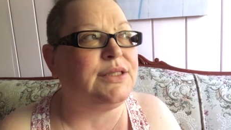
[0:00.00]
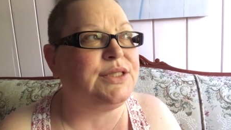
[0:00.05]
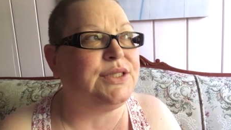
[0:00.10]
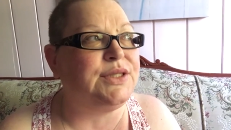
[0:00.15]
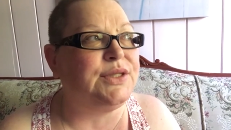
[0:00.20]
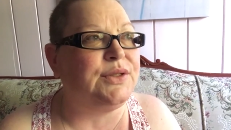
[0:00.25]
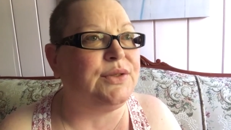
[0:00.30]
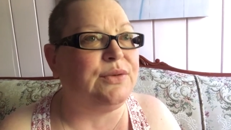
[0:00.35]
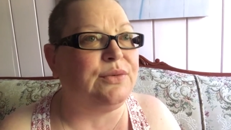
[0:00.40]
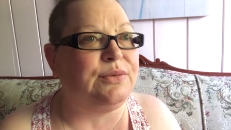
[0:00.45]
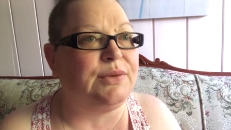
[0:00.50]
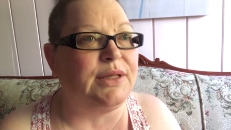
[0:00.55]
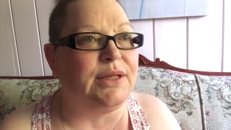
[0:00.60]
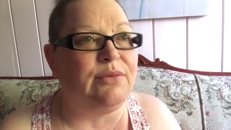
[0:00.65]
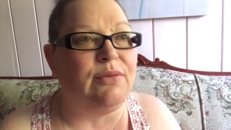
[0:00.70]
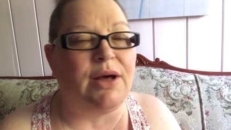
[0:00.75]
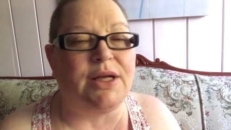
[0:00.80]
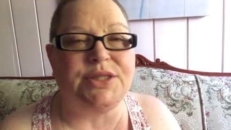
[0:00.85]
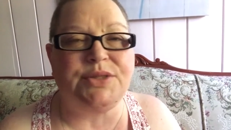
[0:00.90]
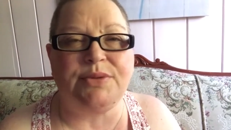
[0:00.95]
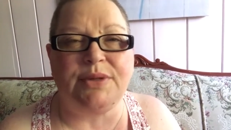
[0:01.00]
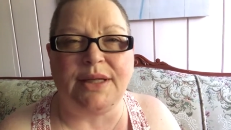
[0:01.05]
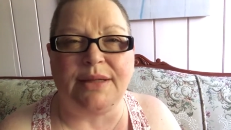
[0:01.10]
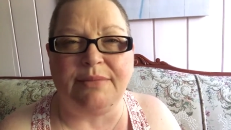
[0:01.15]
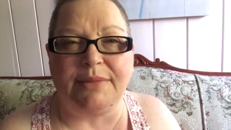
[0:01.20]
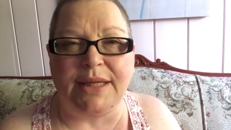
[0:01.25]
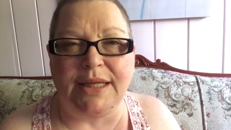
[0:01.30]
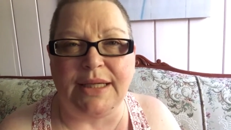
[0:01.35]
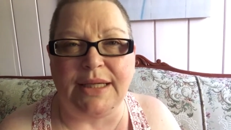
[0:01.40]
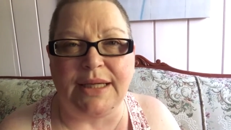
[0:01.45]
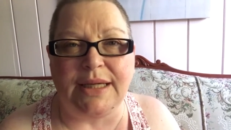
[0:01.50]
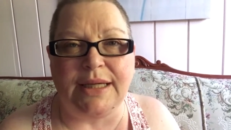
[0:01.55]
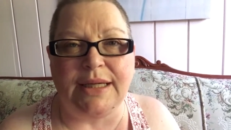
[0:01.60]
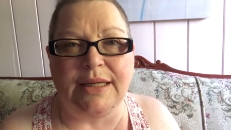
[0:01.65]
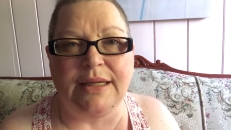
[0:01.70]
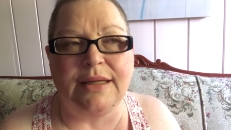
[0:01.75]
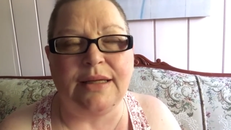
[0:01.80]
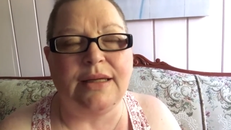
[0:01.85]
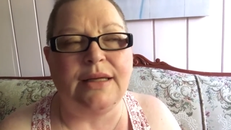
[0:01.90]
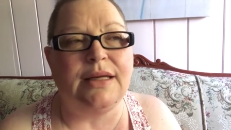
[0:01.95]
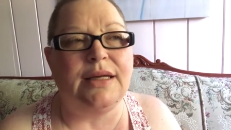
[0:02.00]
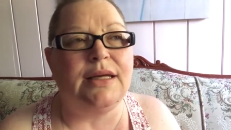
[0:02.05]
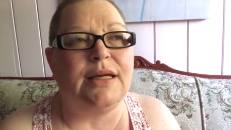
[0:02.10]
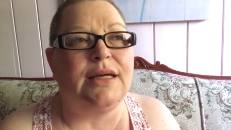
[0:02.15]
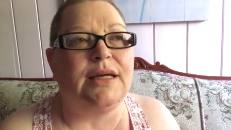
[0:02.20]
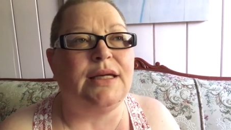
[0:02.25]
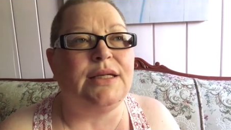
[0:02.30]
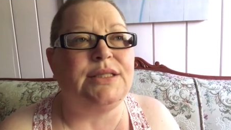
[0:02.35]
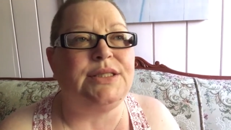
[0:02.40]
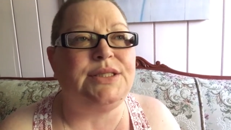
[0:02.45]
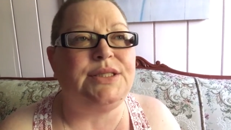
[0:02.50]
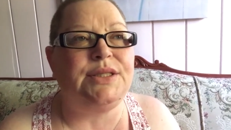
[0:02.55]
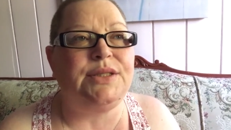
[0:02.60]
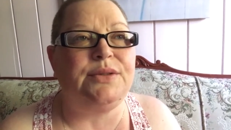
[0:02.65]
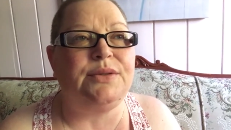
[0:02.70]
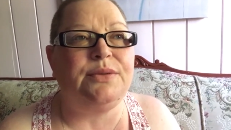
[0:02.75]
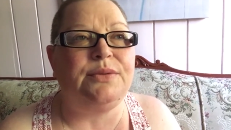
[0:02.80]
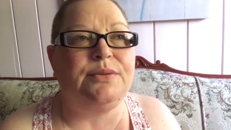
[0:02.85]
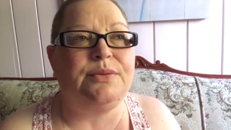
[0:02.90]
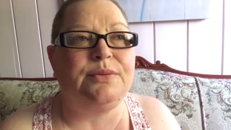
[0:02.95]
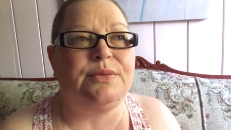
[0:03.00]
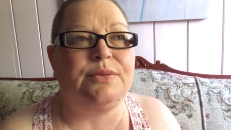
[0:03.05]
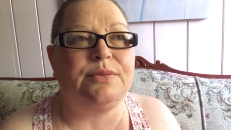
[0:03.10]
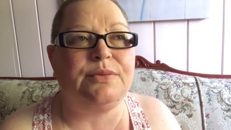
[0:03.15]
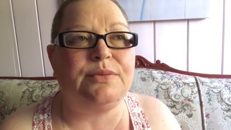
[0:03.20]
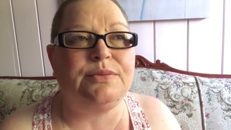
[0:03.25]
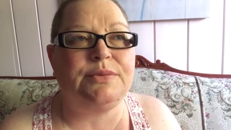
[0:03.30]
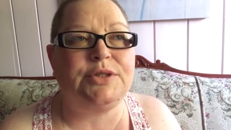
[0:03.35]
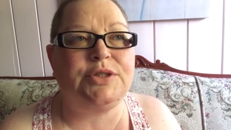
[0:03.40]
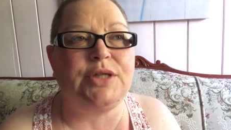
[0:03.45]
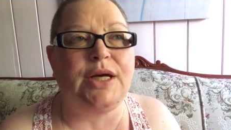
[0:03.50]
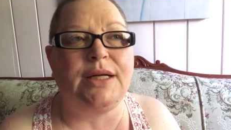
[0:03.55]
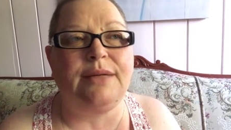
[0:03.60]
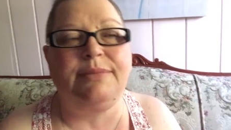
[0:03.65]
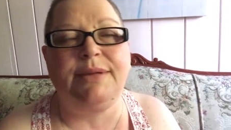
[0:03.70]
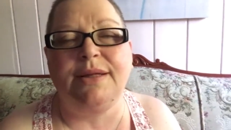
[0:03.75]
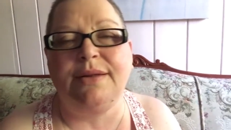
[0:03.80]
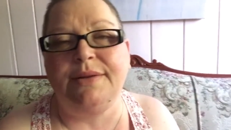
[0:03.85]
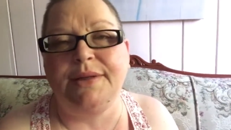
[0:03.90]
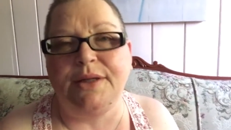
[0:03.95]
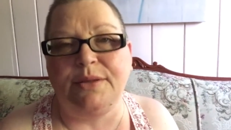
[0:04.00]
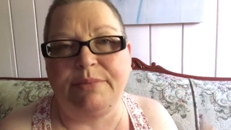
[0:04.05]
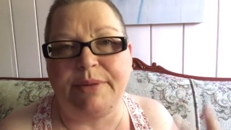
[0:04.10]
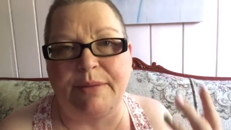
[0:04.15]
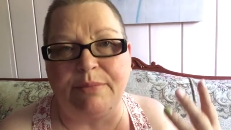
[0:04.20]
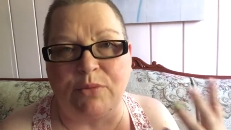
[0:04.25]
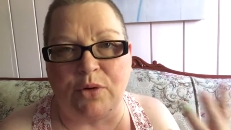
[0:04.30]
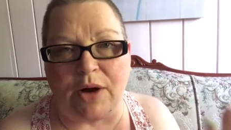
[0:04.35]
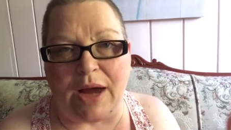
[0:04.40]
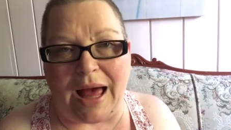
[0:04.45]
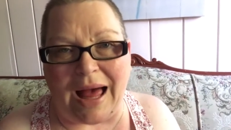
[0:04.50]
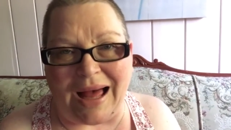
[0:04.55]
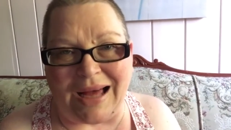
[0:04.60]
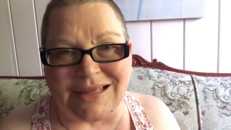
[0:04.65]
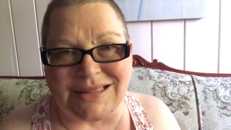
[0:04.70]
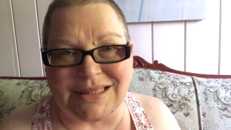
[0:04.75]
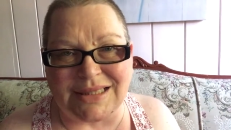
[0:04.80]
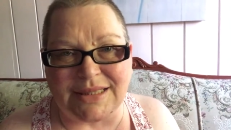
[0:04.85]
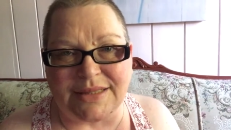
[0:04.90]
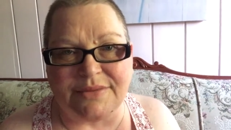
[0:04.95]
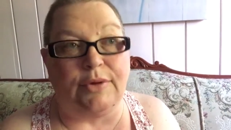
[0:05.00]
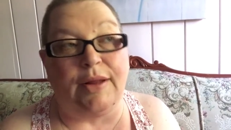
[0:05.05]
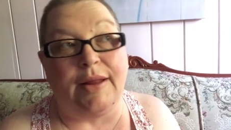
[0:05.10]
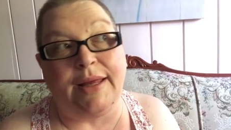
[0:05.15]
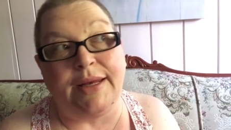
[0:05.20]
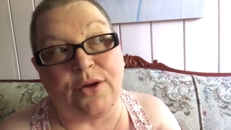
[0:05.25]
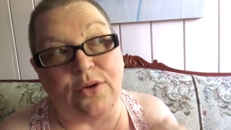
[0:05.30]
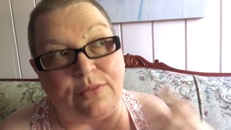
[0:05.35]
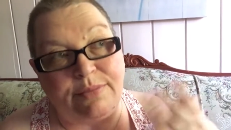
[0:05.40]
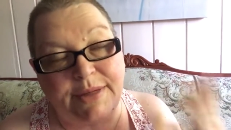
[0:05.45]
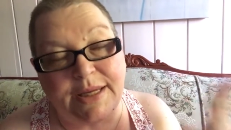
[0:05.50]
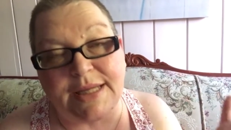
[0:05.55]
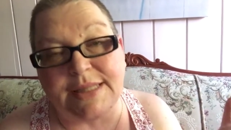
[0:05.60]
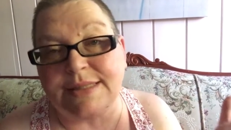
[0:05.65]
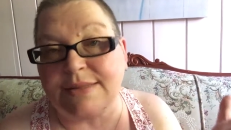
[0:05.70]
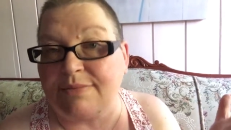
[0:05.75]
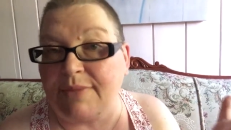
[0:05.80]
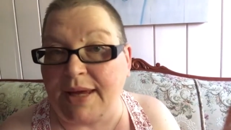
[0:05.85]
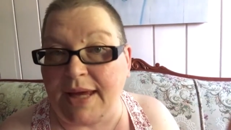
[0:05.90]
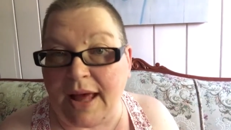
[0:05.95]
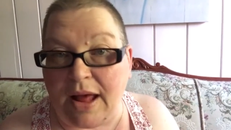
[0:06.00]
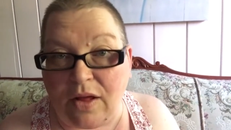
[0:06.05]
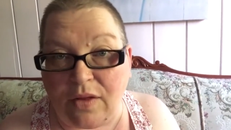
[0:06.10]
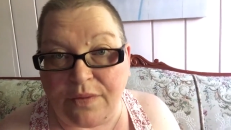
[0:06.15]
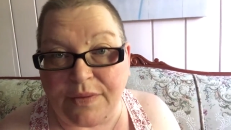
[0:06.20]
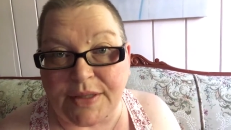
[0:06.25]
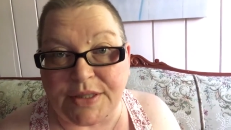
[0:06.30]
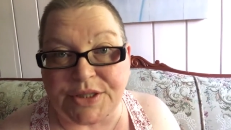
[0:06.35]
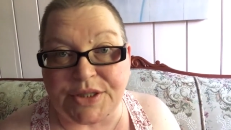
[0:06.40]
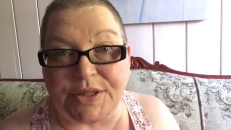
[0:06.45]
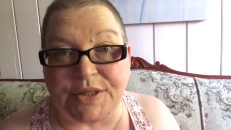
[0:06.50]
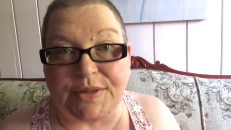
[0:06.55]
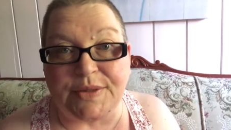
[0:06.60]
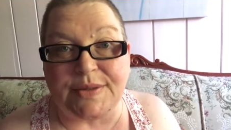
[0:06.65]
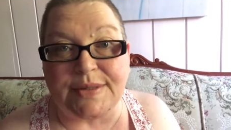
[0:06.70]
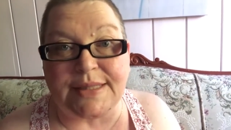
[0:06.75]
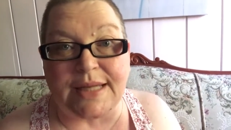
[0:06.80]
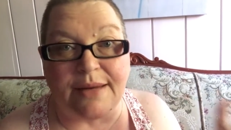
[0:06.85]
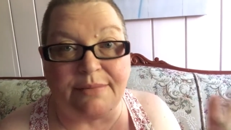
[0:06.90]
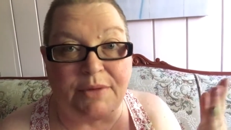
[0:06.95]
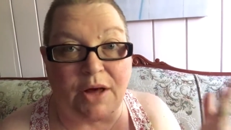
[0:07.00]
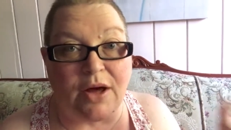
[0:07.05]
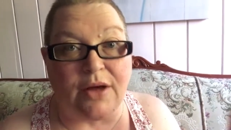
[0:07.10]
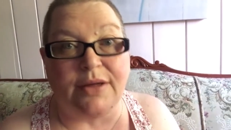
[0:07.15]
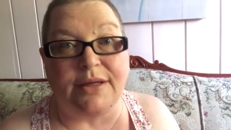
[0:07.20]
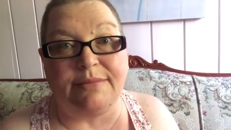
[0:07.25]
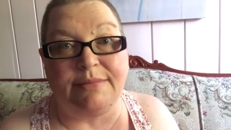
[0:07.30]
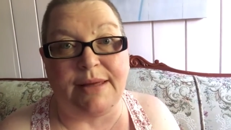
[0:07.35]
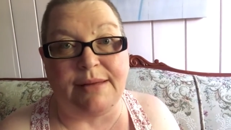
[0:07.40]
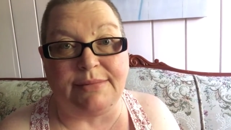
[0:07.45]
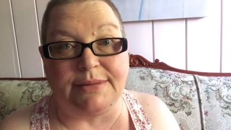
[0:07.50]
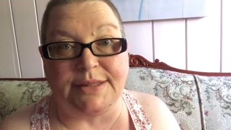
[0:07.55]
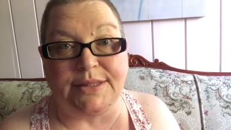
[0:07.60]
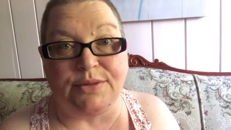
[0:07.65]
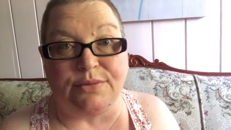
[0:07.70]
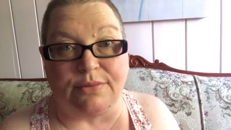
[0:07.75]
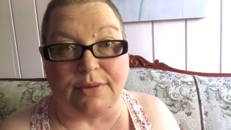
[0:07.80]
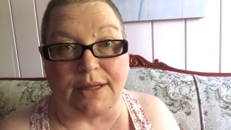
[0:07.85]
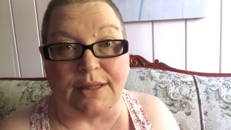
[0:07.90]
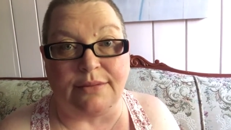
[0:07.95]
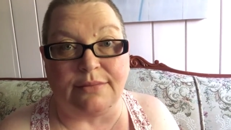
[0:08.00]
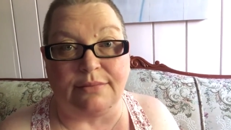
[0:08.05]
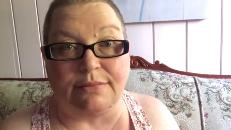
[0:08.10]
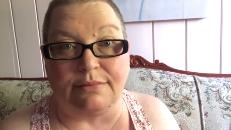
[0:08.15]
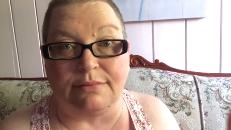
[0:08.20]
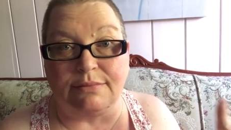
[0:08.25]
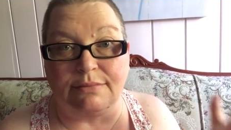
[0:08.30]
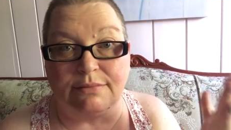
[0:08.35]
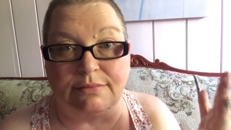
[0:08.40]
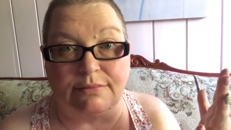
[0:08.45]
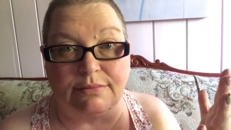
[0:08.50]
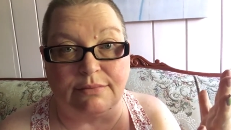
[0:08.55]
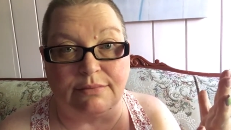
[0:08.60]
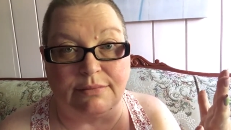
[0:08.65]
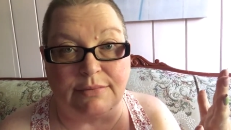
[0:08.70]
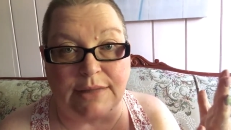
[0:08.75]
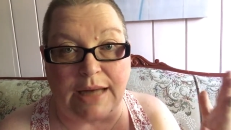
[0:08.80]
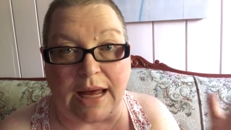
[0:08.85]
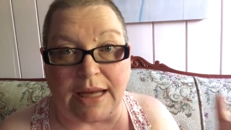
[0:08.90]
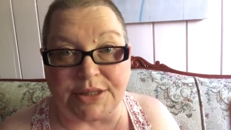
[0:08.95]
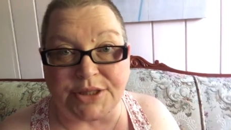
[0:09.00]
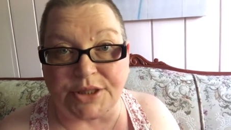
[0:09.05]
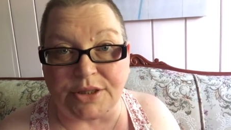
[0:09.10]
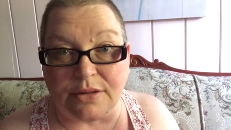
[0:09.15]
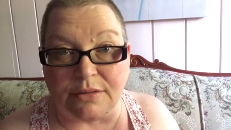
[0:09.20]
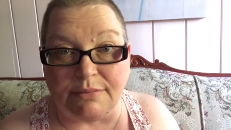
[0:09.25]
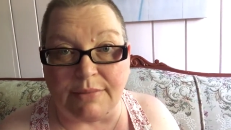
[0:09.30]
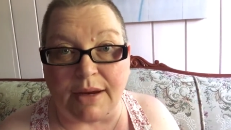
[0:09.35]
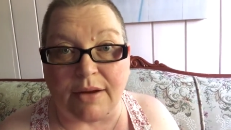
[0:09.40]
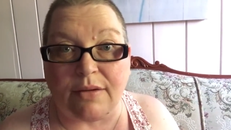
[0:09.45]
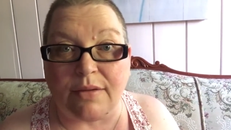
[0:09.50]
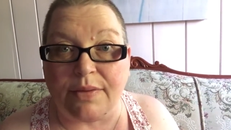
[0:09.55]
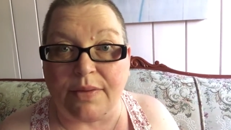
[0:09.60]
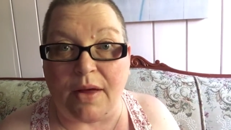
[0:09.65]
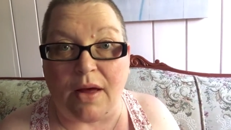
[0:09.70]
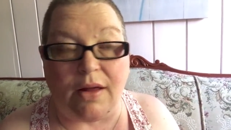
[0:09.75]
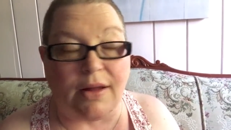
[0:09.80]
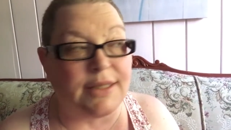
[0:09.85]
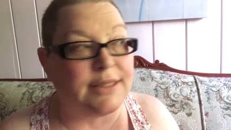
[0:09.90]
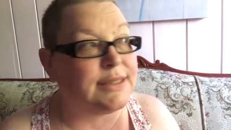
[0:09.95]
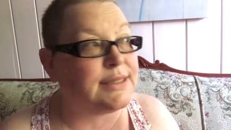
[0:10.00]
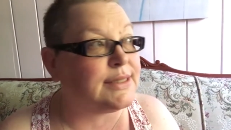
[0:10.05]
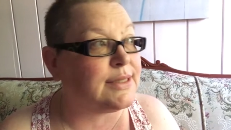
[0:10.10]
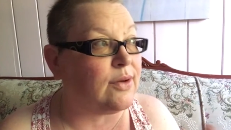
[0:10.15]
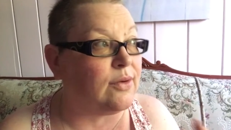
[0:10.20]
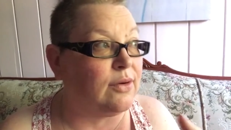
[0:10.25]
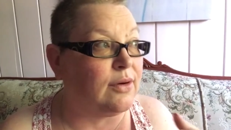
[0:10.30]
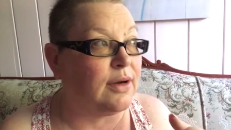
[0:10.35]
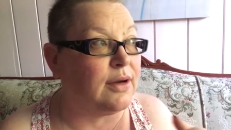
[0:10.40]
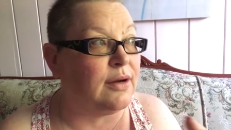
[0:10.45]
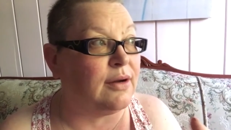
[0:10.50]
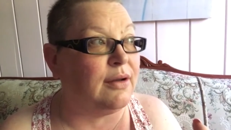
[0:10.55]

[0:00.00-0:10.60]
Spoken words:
to really watch what I'm eating, to try to be a little bit more active. Well, I know because of my health issues, I'm not going to be able to run national marathons or,